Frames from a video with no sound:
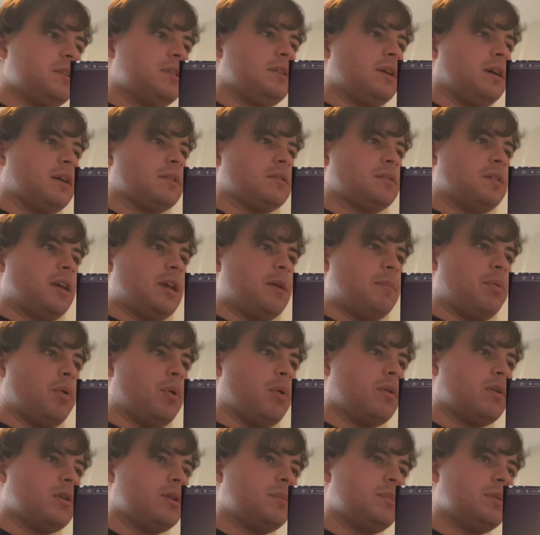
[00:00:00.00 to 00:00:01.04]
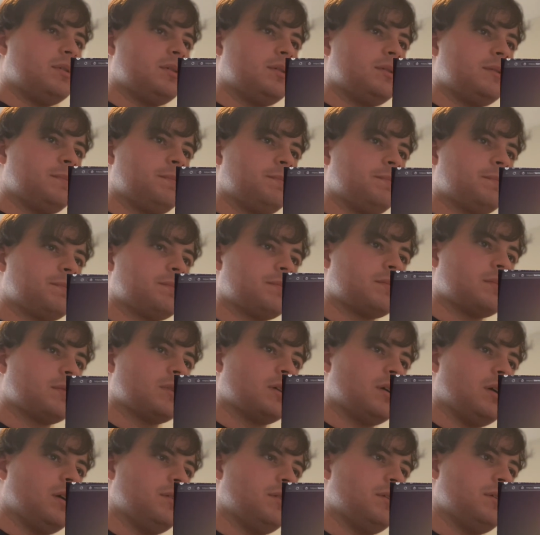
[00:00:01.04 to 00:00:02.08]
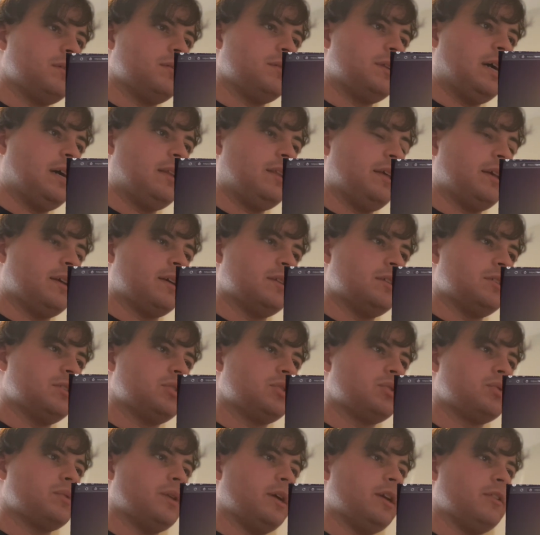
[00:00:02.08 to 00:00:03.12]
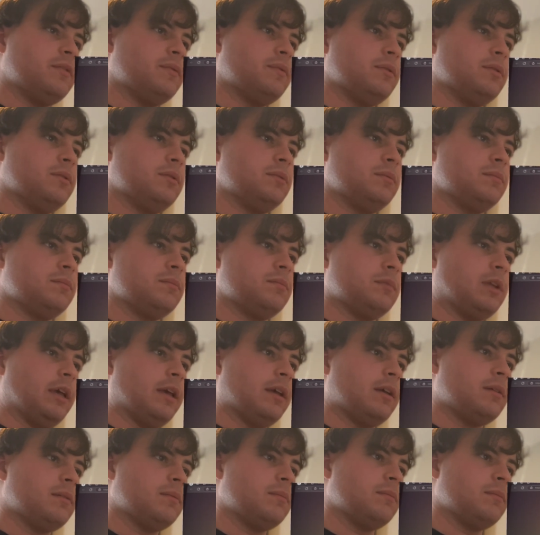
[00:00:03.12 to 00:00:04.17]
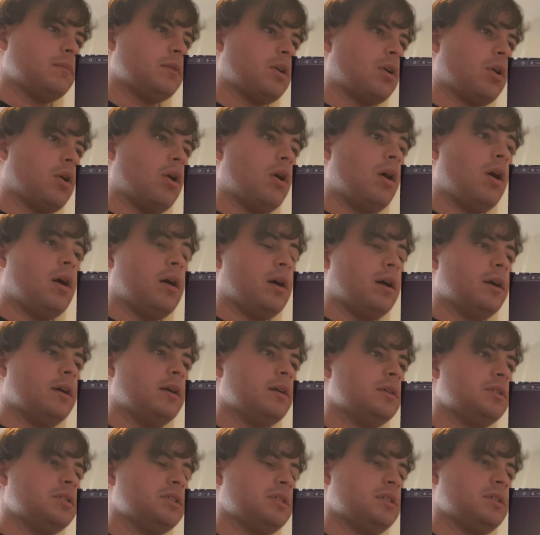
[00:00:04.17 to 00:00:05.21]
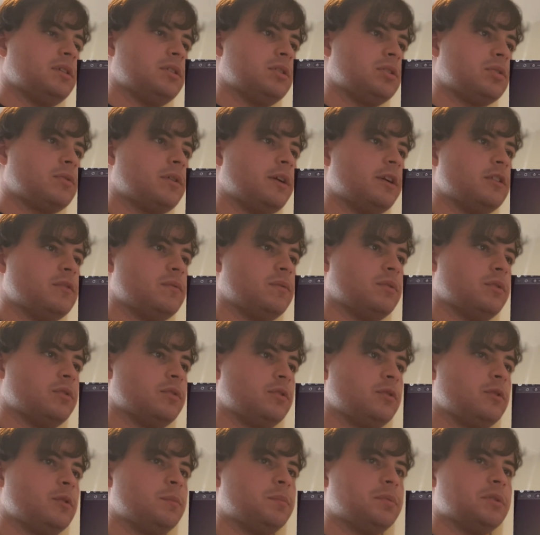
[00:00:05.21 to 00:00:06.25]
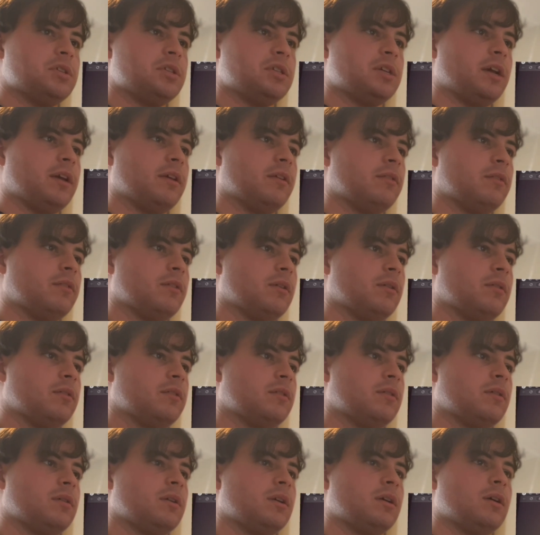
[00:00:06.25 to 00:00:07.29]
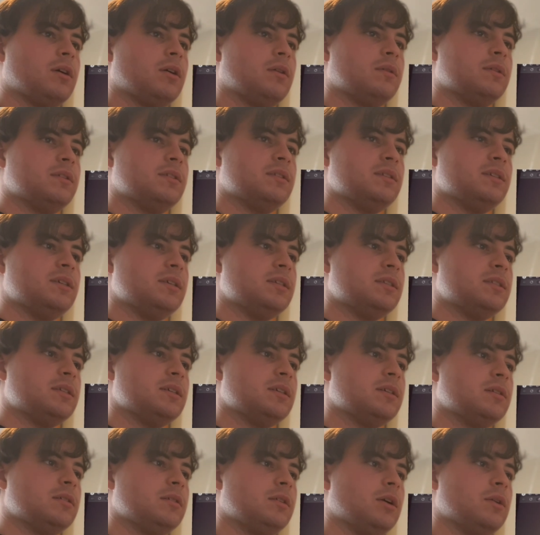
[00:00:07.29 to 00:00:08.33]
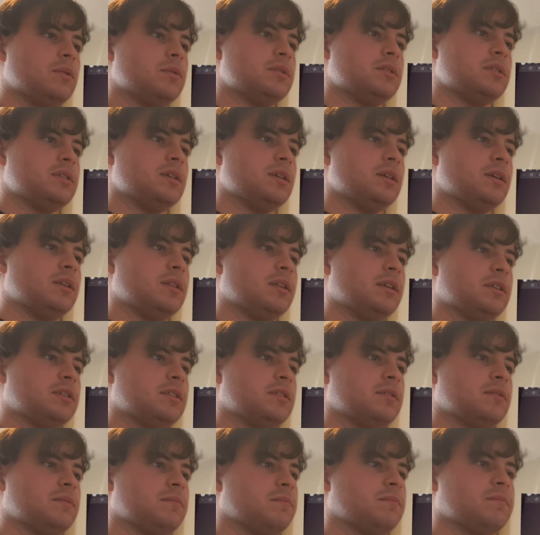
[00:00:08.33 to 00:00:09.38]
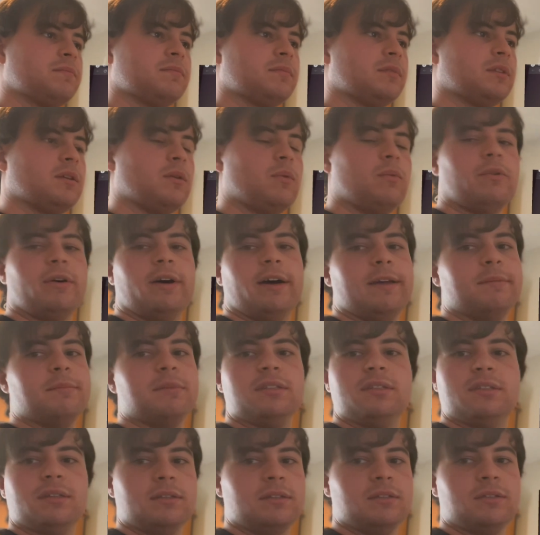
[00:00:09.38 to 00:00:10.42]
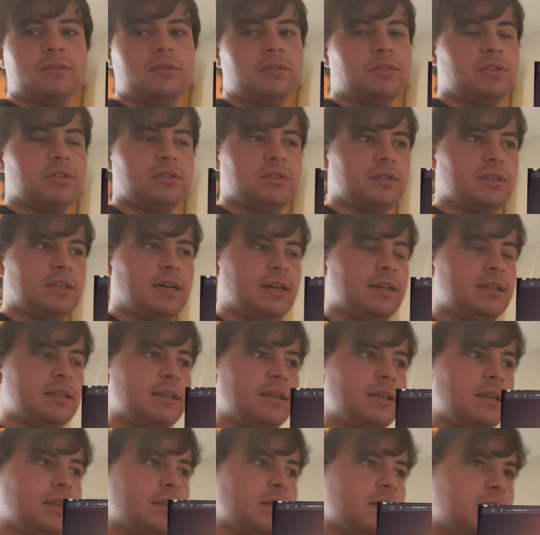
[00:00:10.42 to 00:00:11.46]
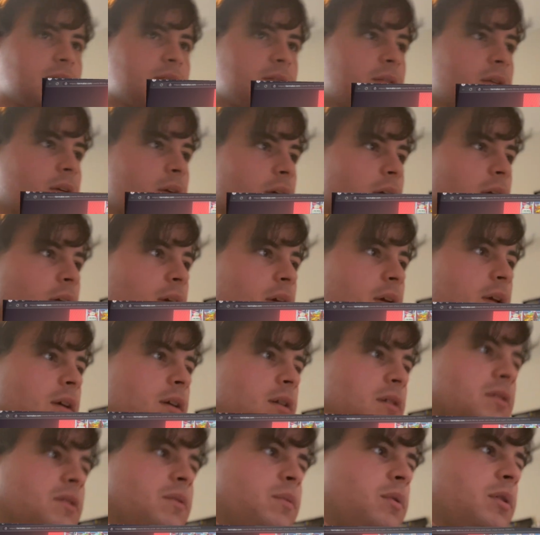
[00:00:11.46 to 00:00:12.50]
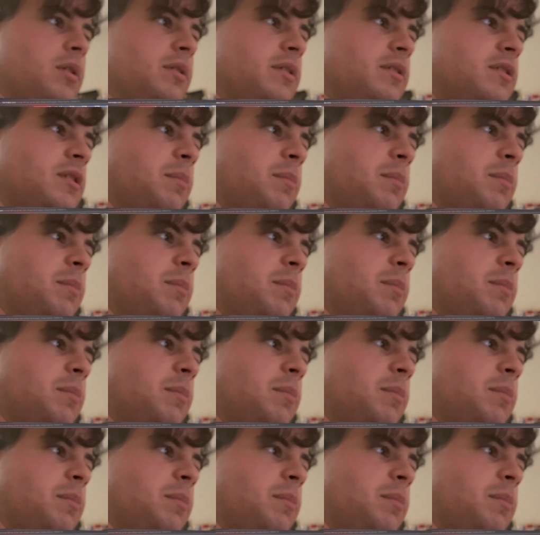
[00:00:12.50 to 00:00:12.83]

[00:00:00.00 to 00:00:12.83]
duct tape, horrible. Although not like a disgraceful like car, just a disgraceful super chase. So it's gonna go in C tier, low C. Why, Mattel, this was just not needless. Could have worked as a